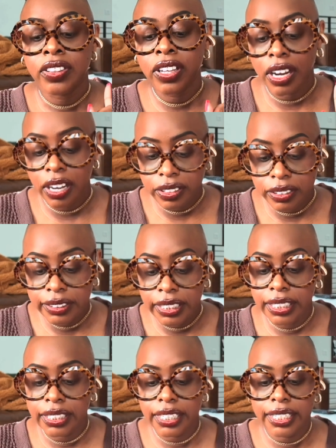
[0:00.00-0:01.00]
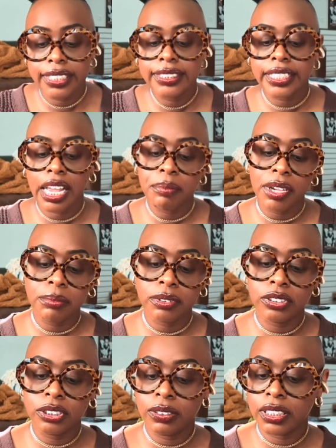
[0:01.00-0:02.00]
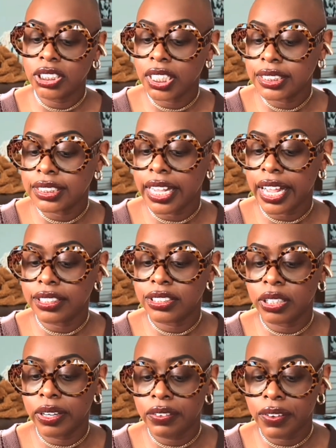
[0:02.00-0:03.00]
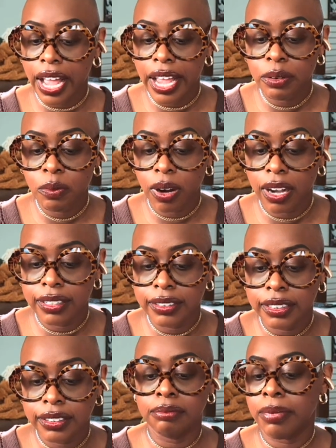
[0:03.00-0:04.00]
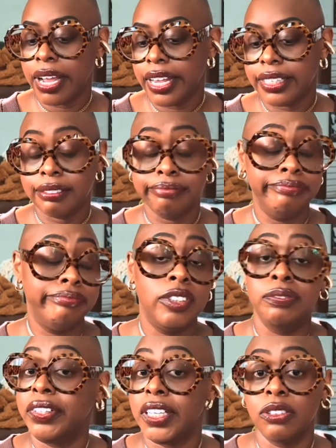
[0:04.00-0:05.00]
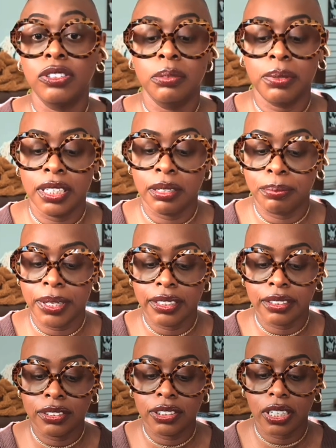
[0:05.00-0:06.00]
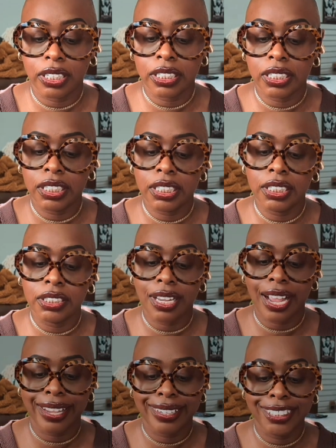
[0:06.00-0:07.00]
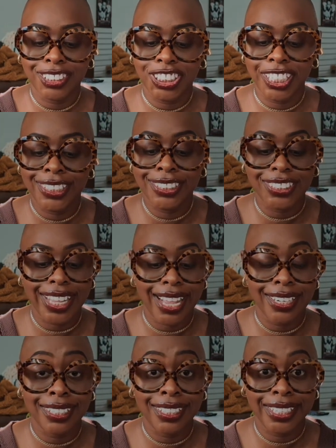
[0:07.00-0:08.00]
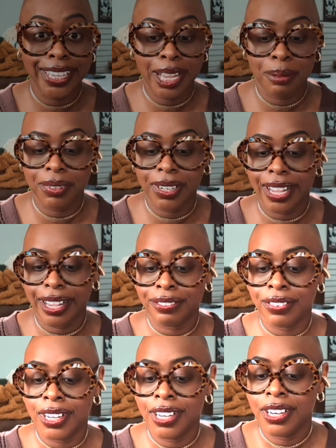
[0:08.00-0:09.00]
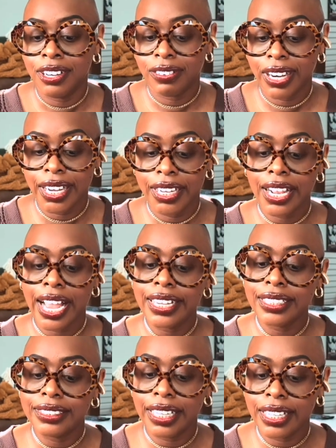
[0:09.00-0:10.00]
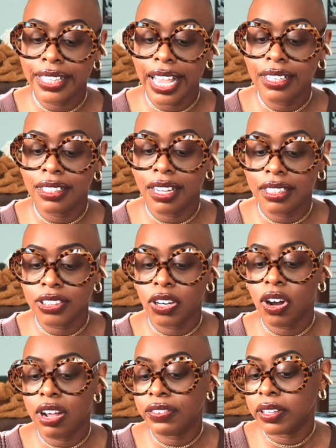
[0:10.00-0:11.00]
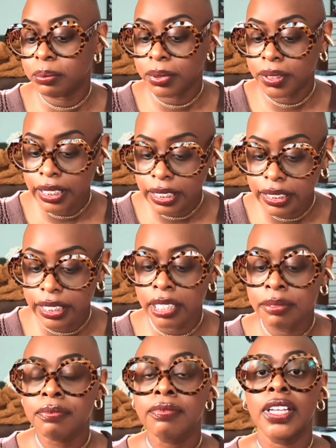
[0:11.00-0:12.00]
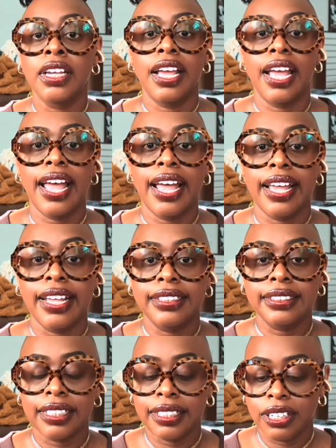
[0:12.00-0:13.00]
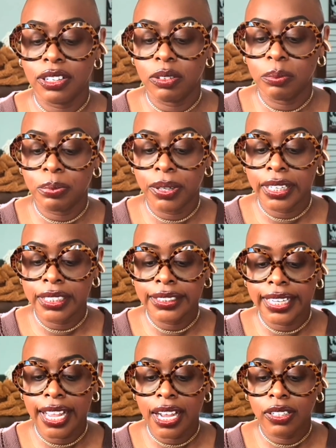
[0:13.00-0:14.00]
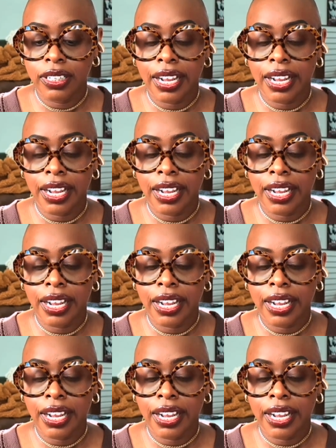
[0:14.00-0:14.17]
The other thing is I'm able to adjust that. So if I want my video to be a bit darker, I can change that in Ecamm Live, right? I can take that L U T off completely and, you know, bring it down.